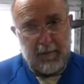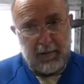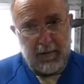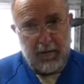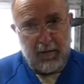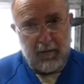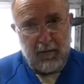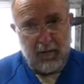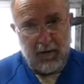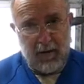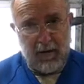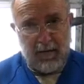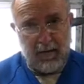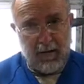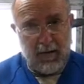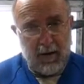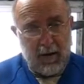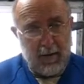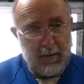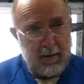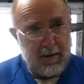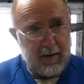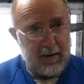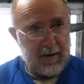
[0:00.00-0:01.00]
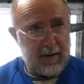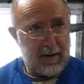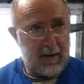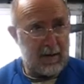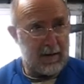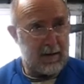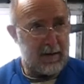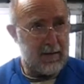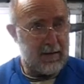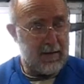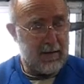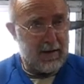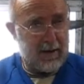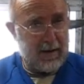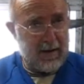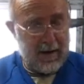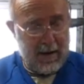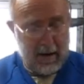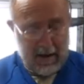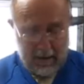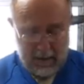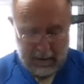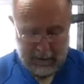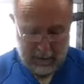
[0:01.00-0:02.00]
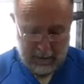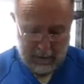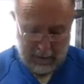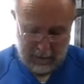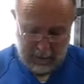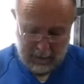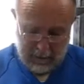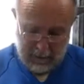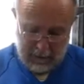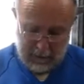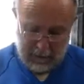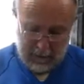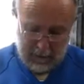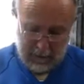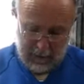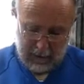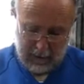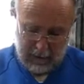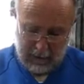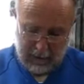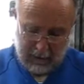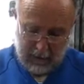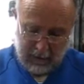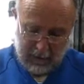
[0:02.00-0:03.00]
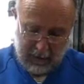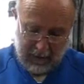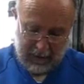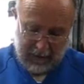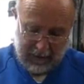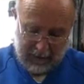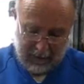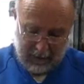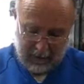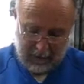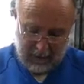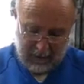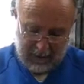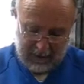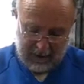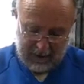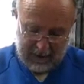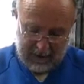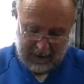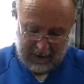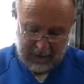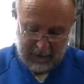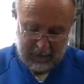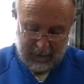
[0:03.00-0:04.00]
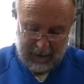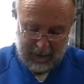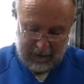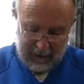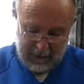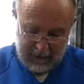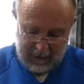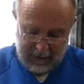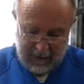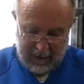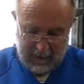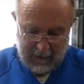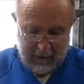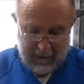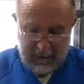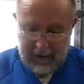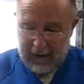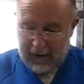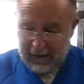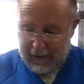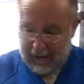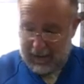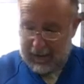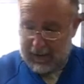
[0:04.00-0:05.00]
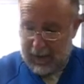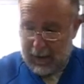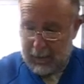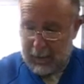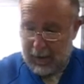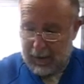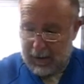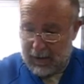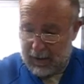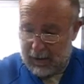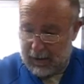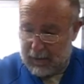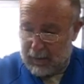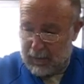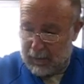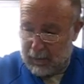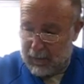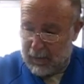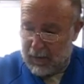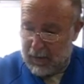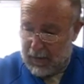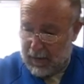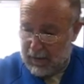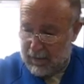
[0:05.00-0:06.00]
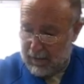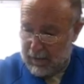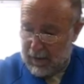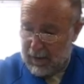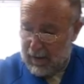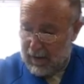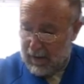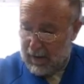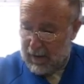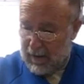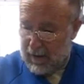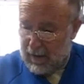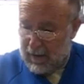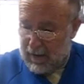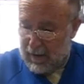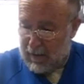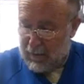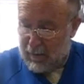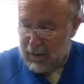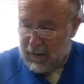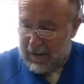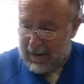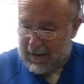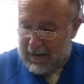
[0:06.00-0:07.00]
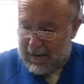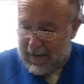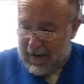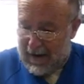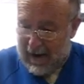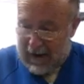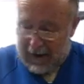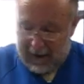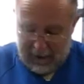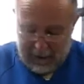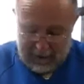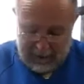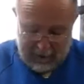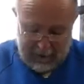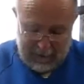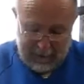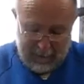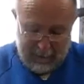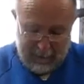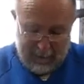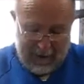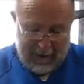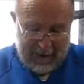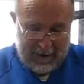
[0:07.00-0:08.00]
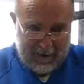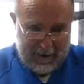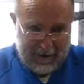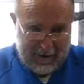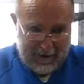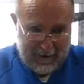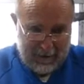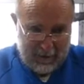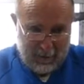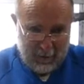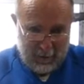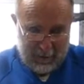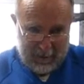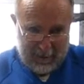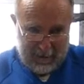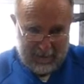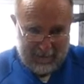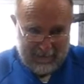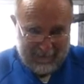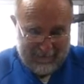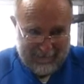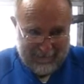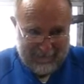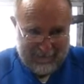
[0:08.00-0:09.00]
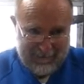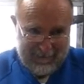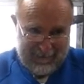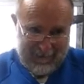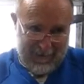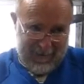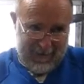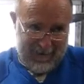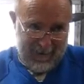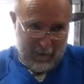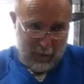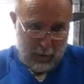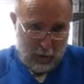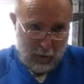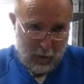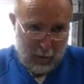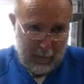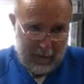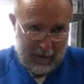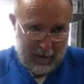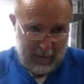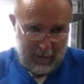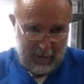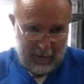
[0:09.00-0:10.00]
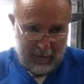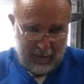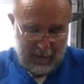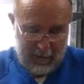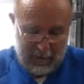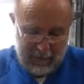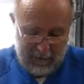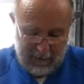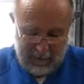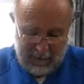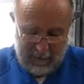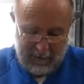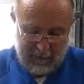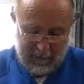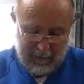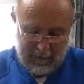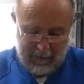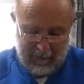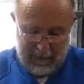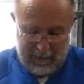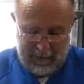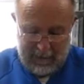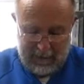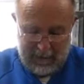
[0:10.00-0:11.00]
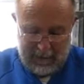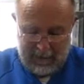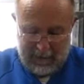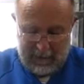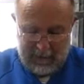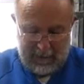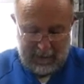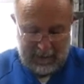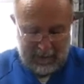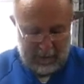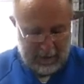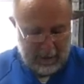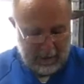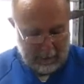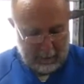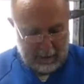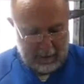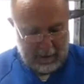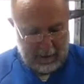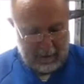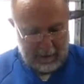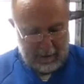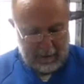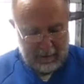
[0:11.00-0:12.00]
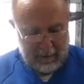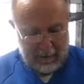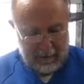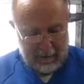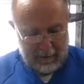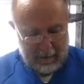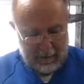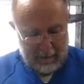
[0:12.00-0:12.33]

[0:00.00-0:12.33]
to refurbish things if I can. I get a lot of satisfaction out of taking something that looked pretty daggy and making it look almost new. In some cases,